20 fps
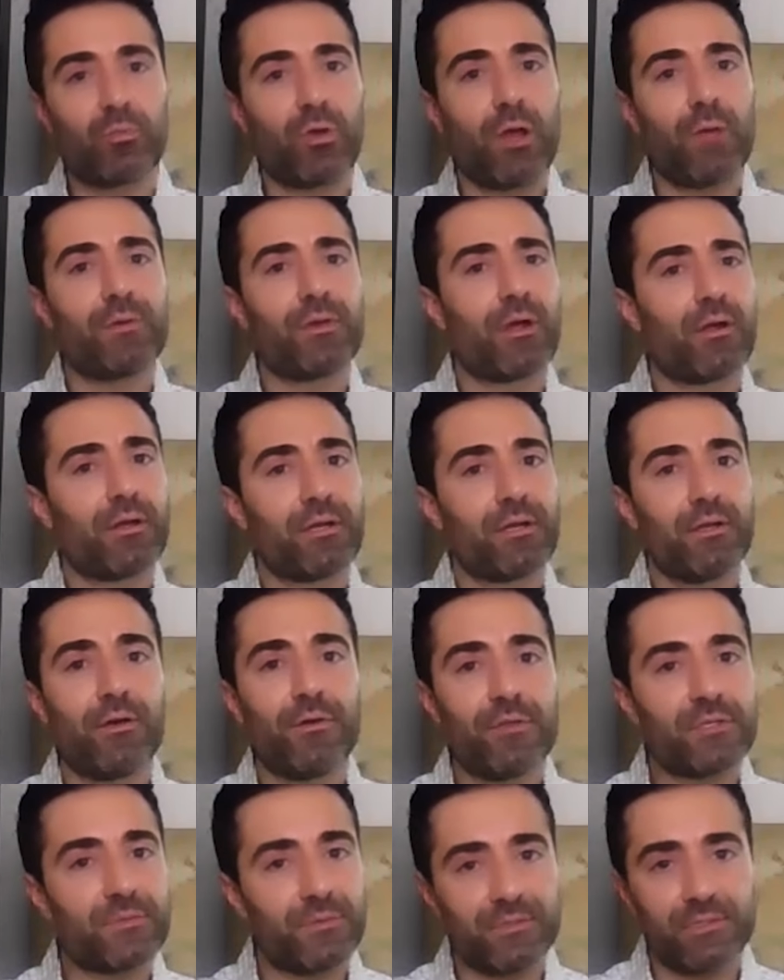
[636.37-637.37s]
probably already
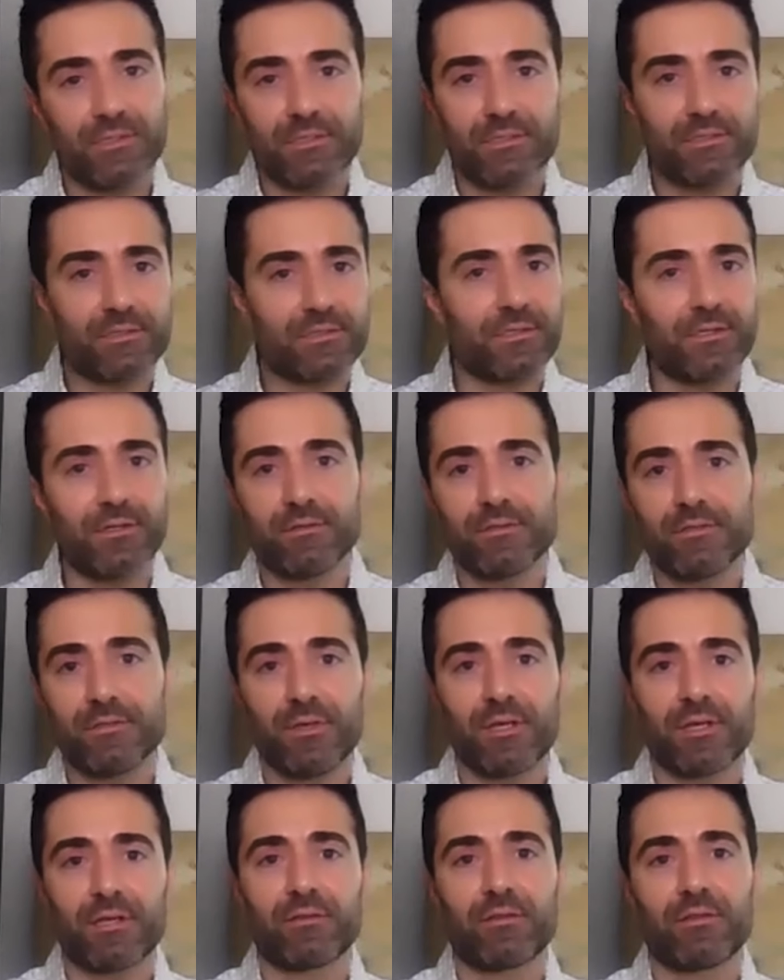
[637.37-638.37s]
know this, but just you know to
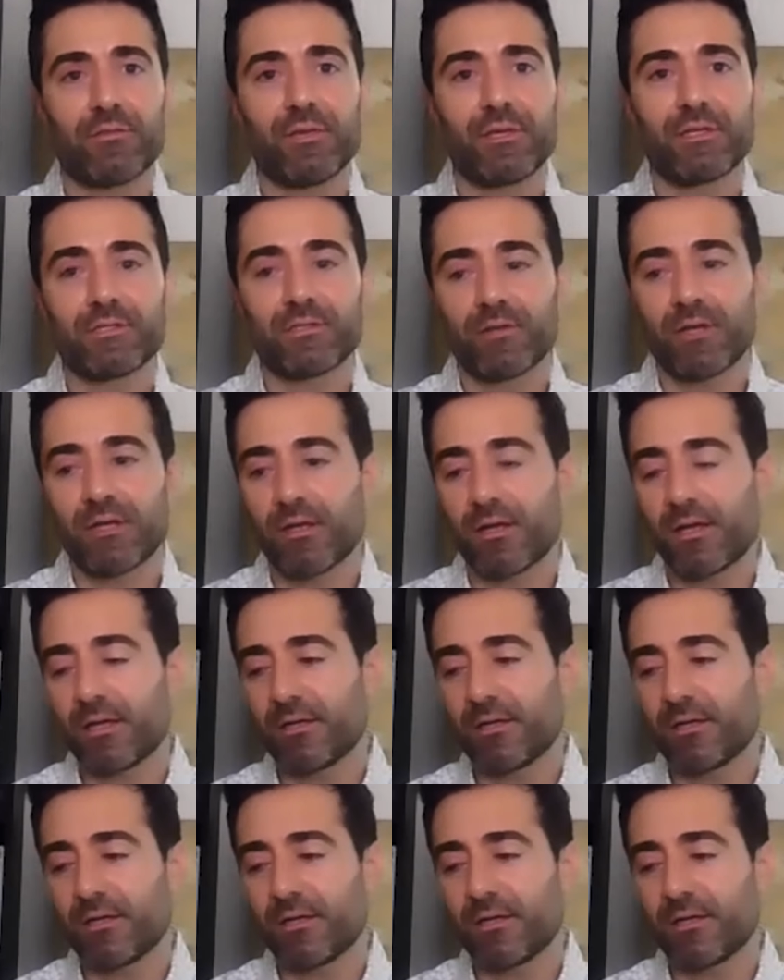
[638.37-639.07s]
make to make sure I,